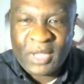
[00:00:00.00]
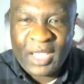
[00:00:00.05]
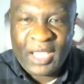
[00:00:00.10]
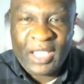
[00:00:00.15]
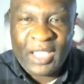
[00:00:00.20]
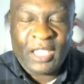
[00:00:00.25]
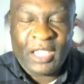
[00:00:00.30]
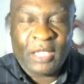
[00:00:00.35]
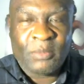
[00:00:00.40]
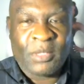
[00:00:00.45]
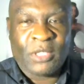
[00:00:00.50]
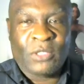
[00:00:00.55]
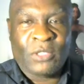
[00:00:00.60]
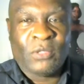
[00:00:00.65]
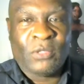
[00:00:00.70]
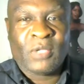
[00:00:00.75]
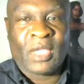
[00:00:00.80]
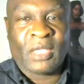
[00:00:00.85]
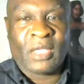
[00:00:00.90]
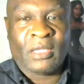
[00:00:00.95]
name and
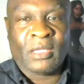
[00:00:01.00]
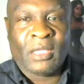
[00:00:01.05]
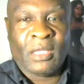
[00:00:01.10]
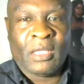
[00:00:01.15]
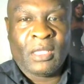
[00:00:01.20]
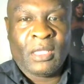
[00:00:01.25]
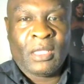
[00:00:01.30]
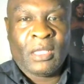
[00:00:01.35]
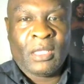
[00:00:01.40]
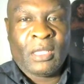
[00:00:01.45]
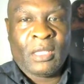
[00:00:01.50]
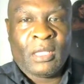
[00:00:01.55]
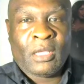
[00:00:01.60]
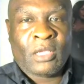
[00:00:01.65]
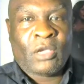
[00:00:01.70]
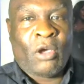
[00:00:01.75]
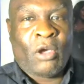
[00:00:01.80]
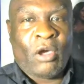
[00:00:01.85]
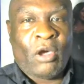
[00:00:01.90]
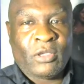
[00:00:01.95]
you can
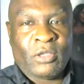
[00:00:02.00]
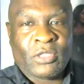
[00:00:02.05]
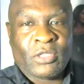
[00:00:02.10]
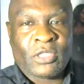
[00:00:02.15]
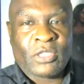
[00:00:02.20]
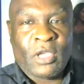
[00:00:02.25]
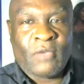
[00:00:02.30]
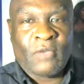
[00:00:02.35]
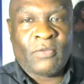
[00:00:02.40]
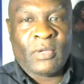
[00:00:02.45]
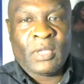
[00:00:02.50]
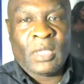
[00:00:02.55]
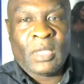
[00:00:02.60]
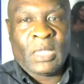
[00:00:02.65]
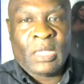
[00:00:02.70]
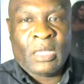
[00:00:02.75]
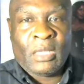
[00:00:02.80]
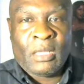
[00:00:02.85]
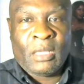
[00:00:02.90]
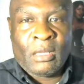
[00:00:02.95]
call yourself
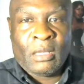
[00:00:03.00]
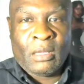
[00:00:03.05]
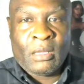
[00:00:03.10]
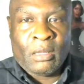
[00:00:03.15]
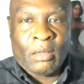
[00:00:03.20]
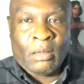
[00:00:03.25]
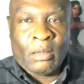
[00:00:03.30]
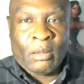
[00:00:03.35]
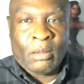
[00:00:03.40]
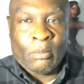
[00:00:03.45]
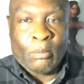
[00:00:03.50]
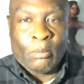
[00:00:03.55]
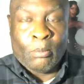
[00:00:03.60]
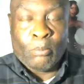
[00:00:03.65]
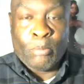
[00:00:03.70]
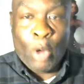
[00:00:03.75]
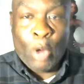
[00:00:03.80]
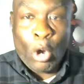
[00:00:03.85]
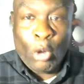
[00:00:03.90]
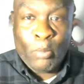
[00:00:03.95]

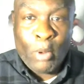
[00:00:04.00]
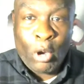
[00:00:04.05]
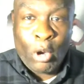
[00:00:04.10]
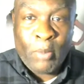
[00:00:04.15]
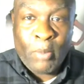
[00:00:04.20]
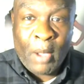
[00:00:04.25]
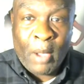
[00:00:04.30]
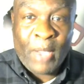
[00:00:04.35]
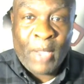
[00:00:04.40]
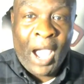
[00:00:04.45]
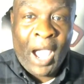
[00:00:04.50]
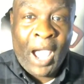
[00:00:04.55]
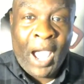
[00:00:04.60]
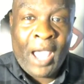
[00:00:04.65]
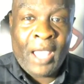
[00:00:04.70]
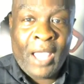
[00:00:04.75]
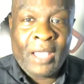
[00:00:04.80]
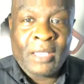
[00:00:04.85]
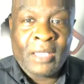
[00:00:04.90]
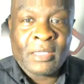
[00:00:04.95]
Bobo
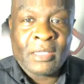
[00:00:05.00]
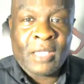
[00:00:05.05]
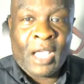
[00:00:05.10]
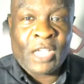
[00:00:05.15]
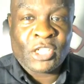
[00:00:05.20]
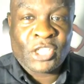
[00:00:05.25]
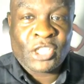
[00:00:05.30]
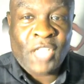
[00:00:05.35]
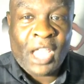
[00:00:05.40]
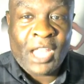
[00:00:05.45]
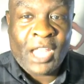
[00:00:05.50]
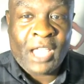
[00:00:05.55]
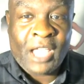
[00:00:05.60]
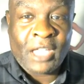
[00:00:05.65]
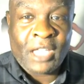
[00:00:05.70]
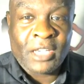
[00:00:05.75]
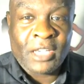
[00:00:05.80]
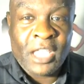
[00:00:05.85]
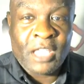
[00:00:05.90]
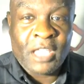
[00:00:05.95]
Baba,
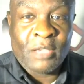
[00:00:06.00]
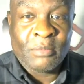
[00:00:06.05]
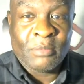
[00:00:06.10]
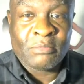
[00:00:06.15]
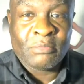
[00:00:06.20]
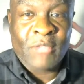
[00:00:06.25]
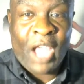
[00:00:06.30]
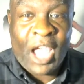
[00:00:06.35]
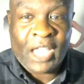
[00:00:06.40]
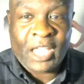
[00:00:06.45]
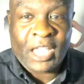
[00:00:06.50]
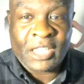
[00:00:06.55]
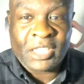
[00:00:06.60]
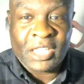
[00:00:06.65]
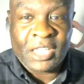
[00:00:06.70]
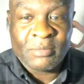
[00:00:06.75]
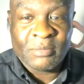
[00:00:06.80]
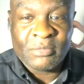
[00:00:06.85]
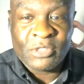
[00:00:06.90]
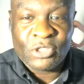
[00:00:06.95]
Ashalakan Him,
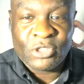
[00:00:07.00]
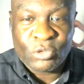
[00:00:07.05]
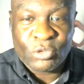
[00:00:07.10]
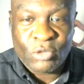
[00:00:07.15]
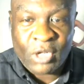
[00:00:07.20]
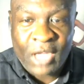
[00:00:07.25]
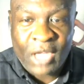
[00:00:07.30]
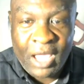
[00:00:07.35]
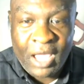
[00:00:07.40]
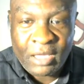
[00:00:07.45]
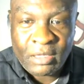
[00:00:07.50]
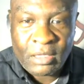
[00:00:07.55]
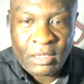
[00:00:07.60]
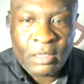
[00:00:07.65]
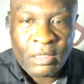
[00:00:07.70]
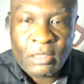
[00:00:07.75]
Hakatim, Shugala.